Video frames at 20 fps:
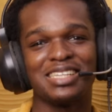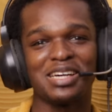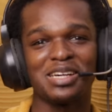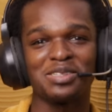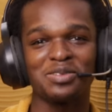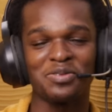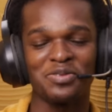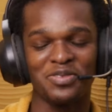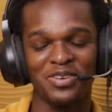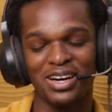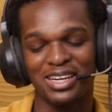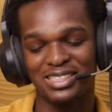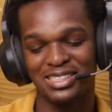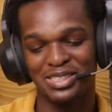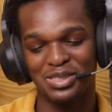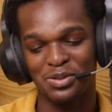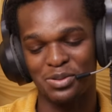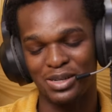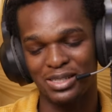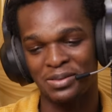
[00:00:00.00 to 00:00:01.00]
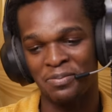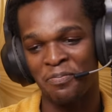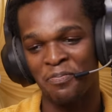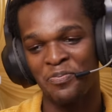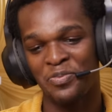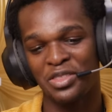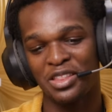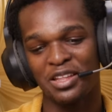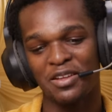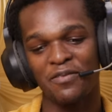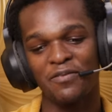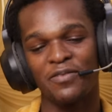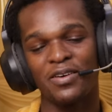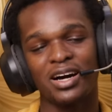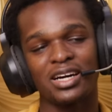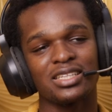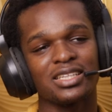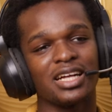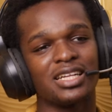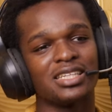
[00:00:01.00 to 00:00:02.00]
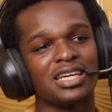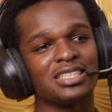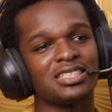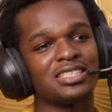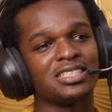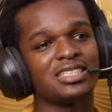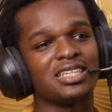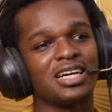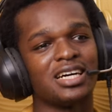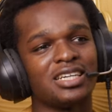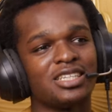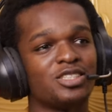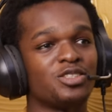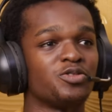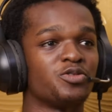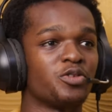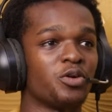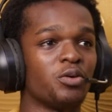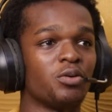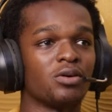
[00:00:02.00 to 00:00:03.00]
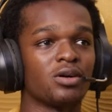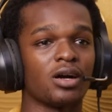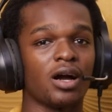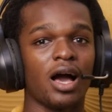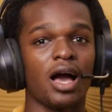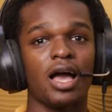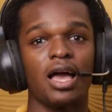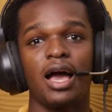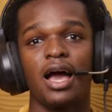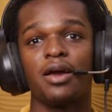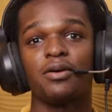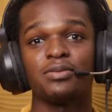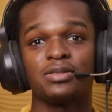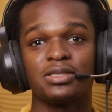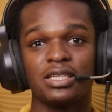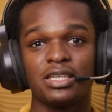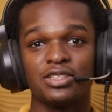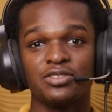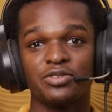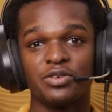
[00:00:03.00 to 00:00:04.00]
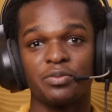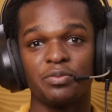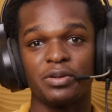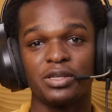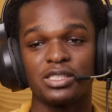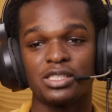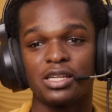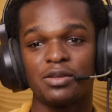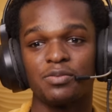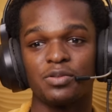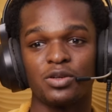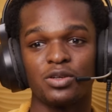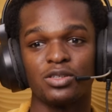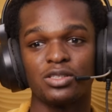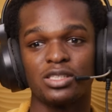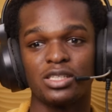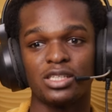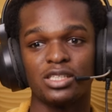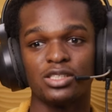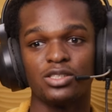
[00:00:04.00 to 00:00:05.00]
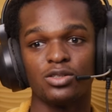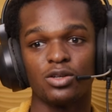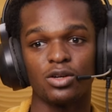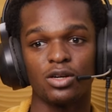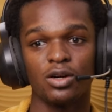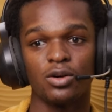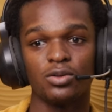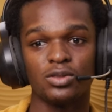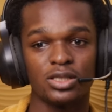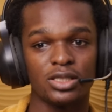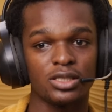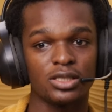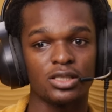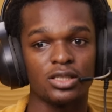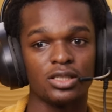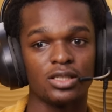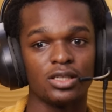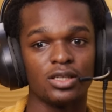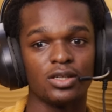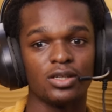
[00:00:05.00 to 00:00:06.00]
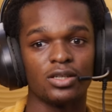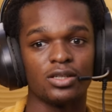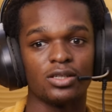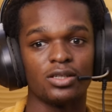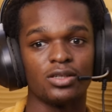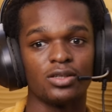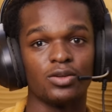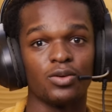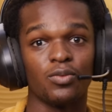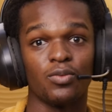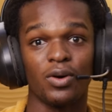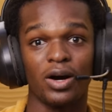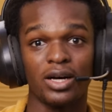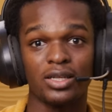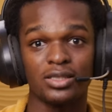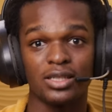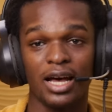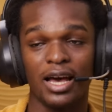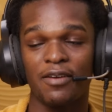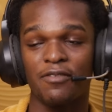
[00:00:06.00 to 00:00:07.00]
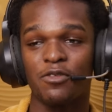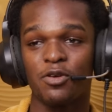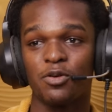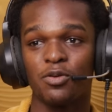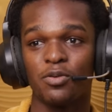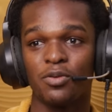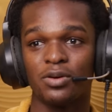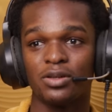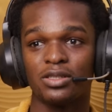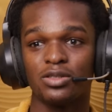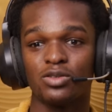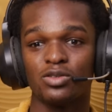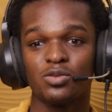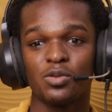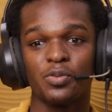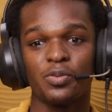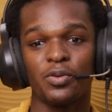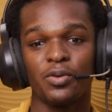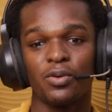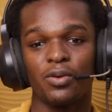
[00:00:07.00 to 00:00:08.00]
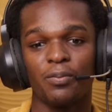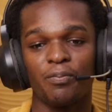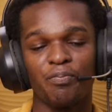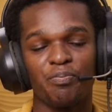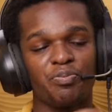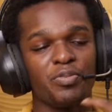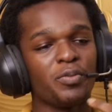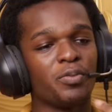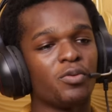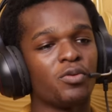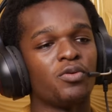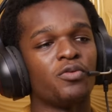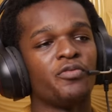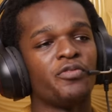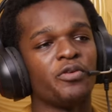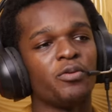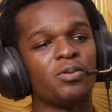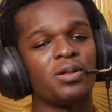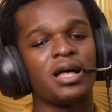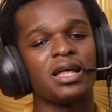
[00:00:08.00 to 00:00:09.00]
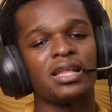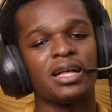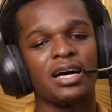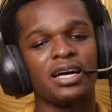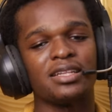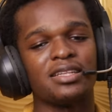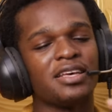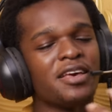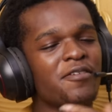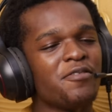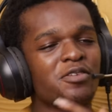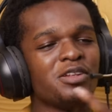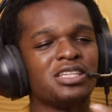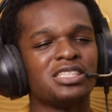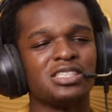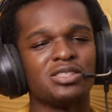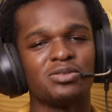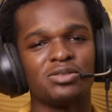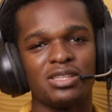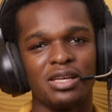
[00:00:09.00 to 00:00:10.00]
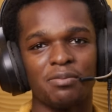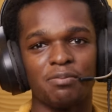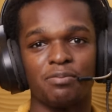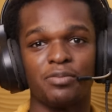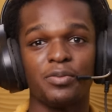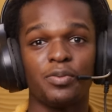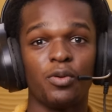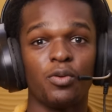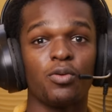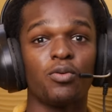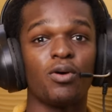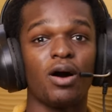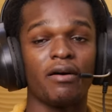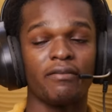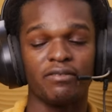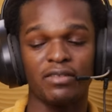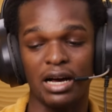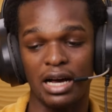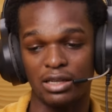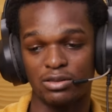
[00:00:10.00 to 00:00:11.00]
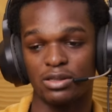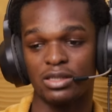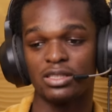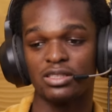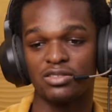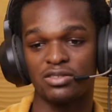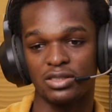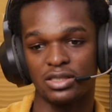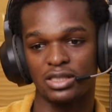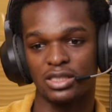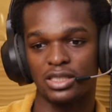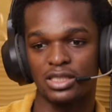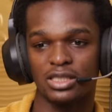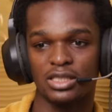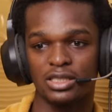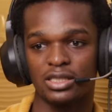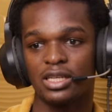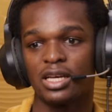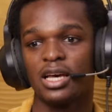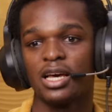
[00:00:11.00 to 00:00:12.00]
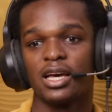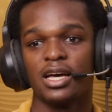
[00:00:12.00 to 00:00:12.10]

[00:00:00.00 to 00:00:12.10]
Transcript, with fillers: there are some facts to it. The fact that the agenda is wrong, I, I say it's wrong person because it's not healthy. One, I feel those people, people who feel like that, if you listen to them, people who are actually transitioned,